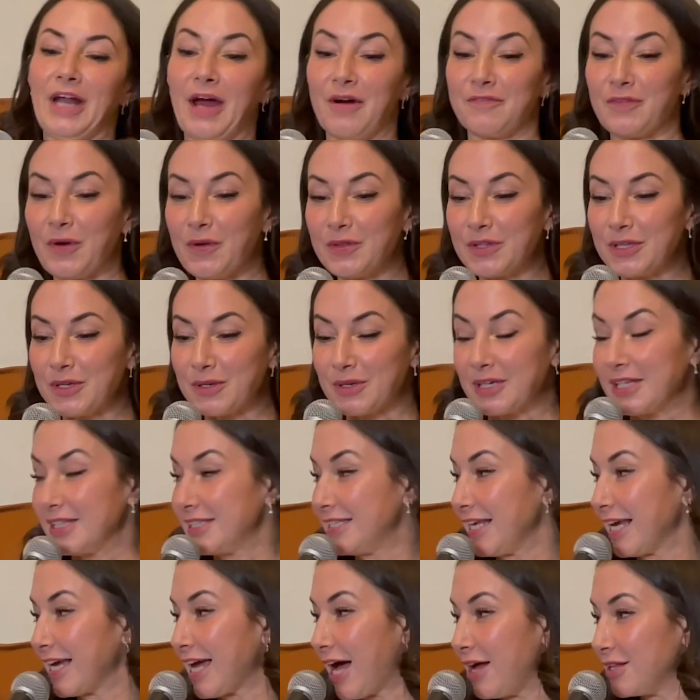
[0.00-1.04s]
if only you could
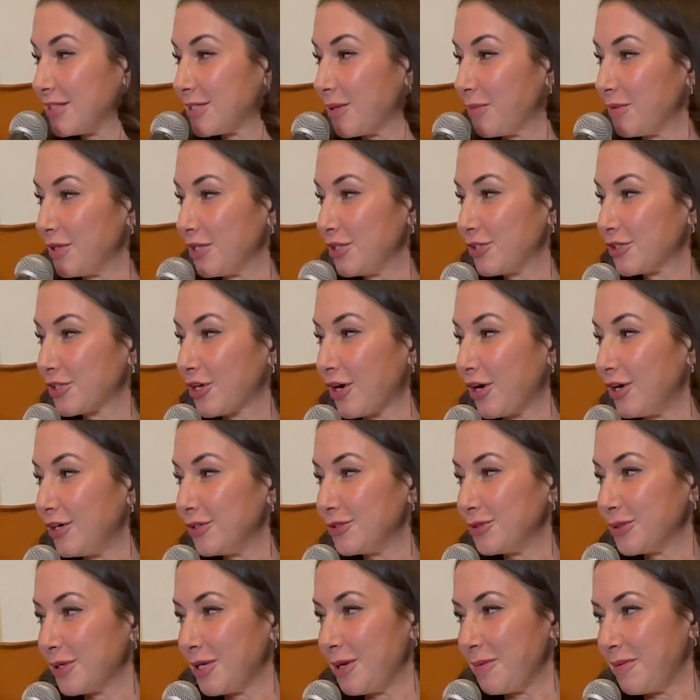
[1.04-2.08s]
dig out some of these
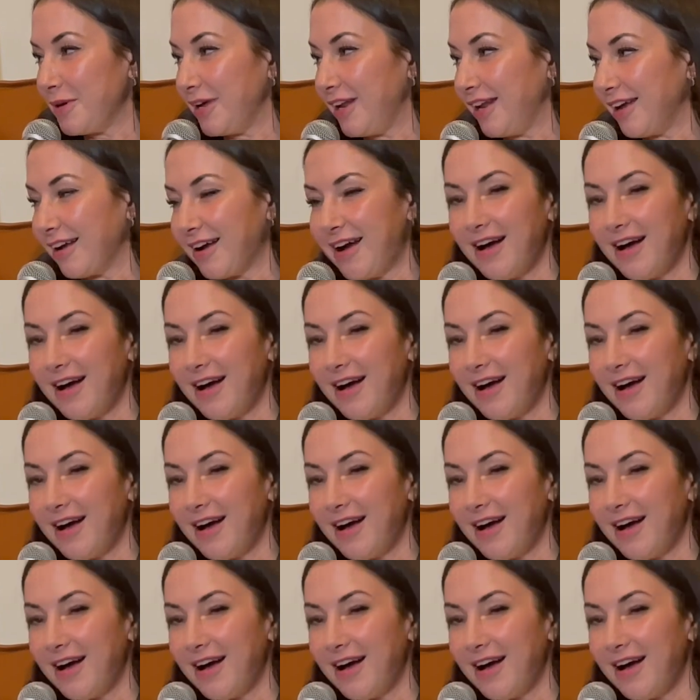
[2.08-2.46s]
girls you keep hitting